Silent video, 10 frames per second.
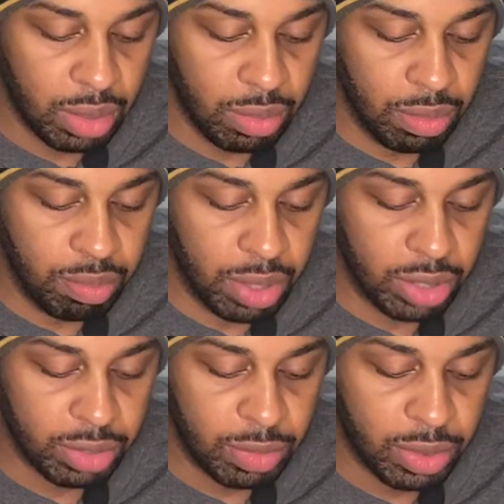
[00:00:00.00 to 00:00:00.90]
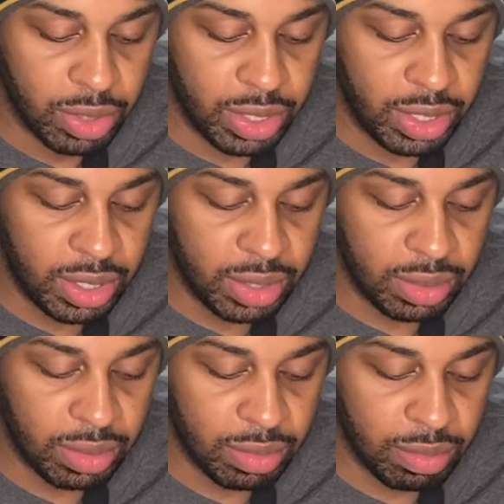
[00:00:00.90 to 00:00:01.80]
Baltimore
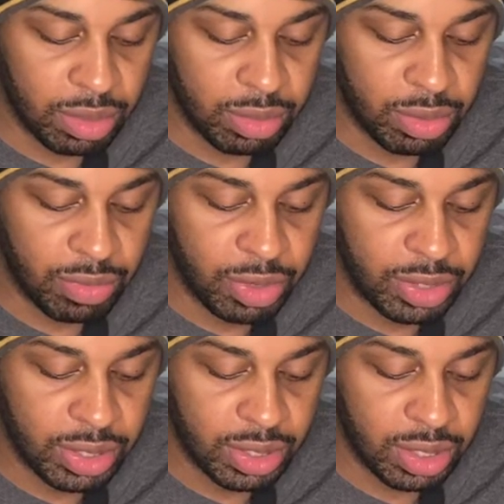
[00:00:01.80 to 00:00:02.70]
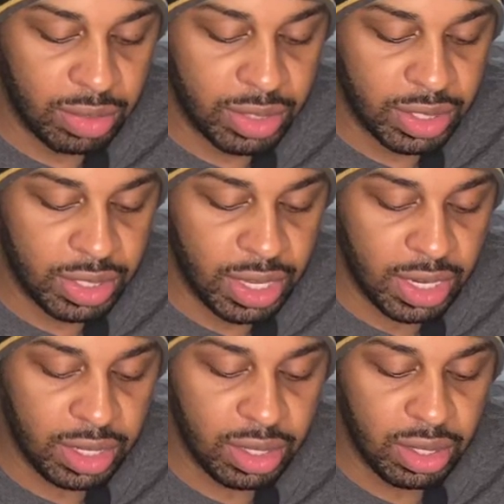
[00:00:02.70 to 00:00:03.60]
versus
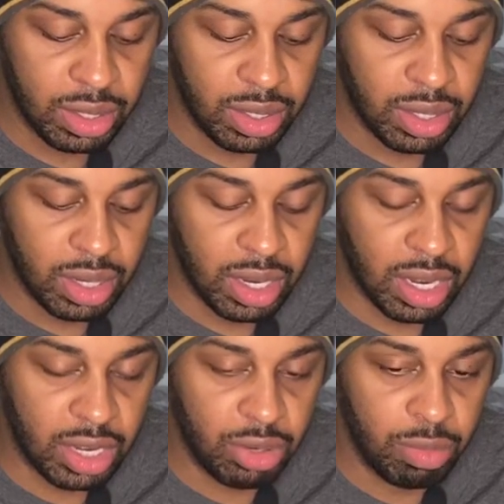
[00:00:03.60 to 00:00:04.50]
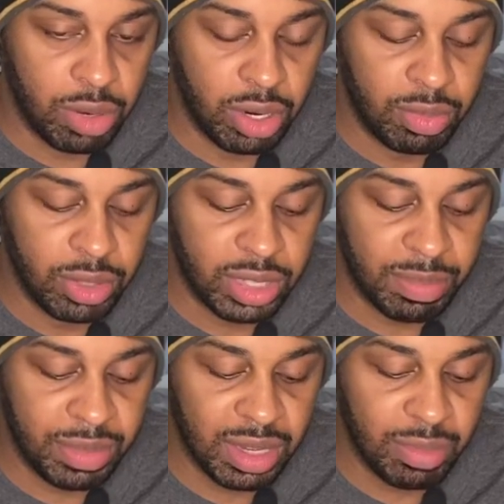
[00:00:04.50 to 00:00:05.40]
Cincinnati. I know Baltimore's
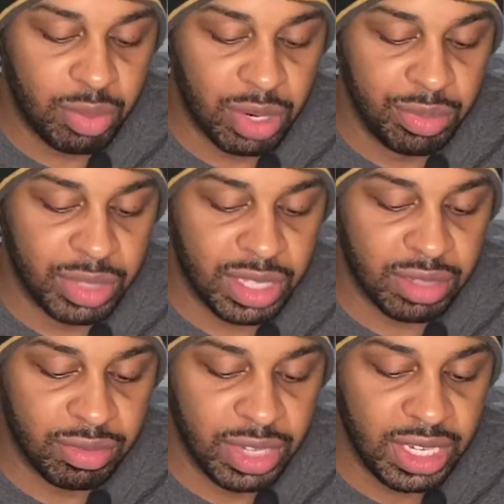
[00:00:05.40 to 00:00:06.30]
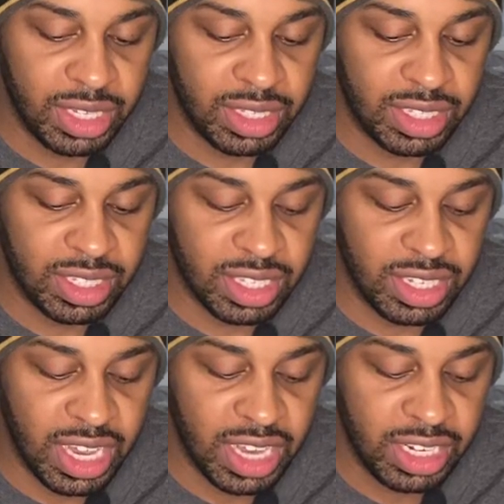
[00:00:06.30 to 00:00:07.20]
been having problems as of late in
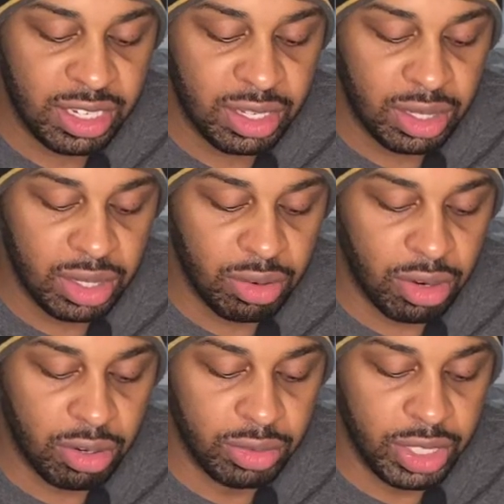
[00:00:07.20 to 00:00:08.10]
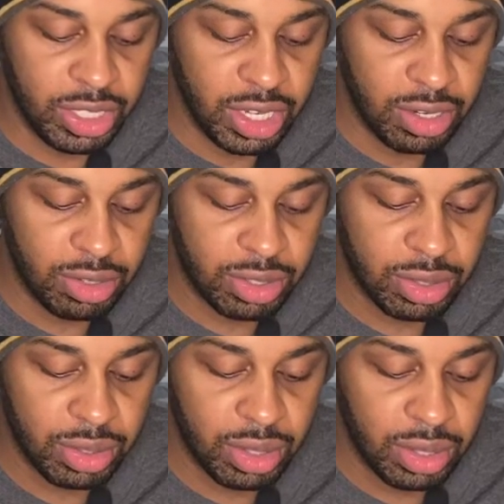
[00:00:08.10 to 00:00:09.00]
Cincinnati over the years,
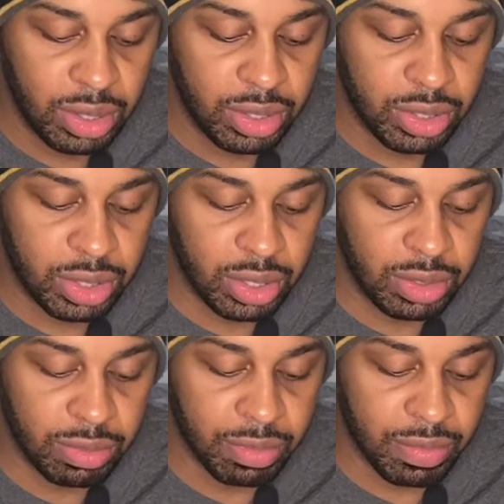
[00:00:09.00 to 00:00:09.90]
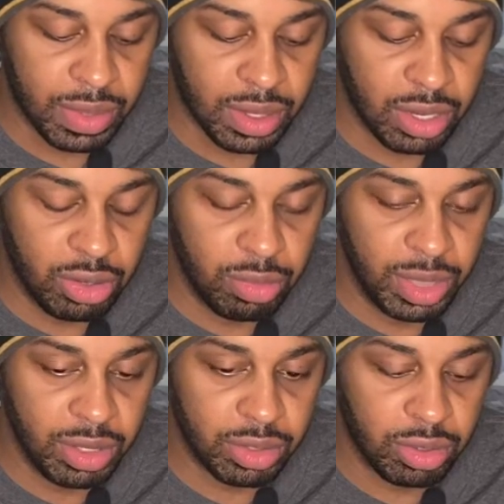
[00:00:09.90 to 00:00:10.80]
so I know
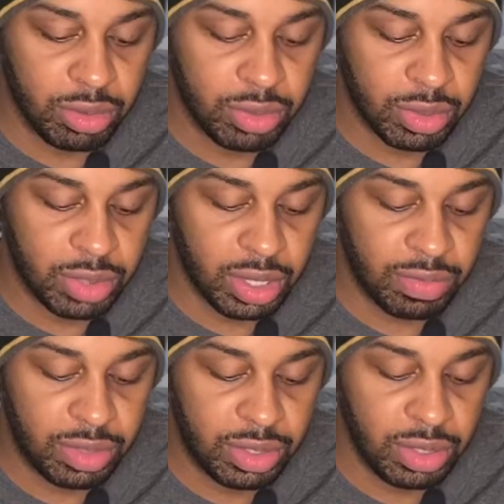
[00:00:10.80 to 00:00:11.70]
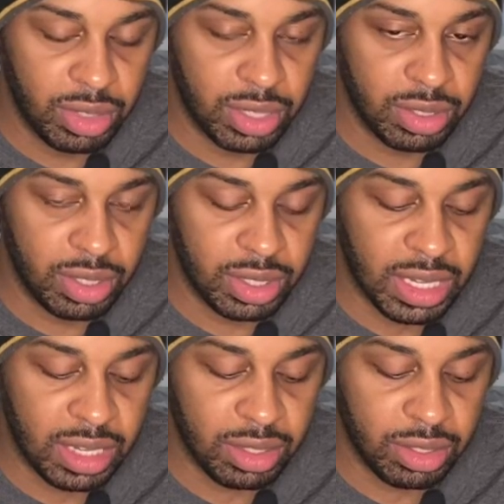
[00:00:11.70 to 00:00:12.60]
Bengals are going through some stuff too after
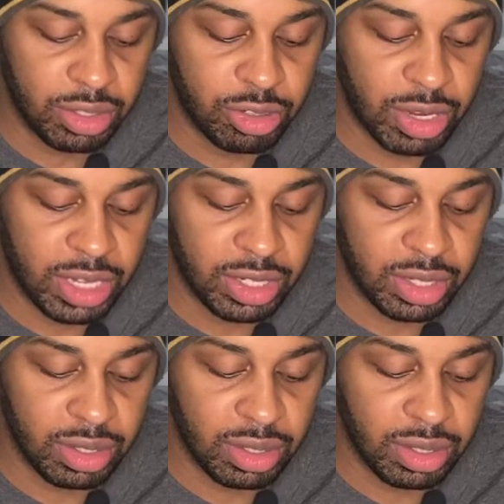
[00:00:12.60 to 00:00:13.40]
that tragic